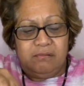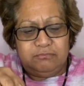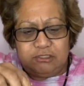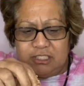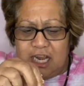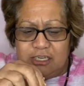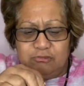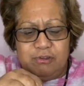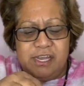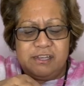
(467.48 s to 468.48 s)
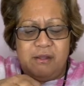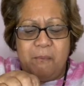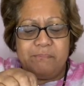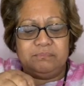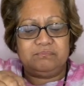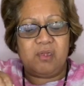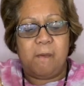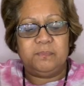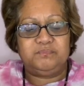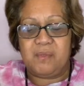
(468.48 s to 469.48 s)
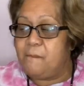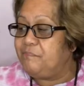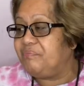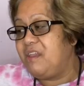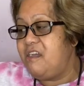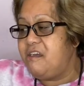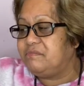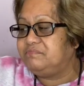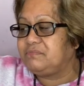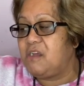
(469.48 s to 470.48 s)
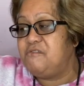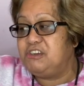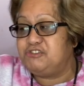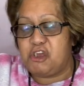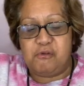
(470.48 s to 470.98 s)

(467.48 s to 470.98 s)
Was it last week? Yeah, I think so.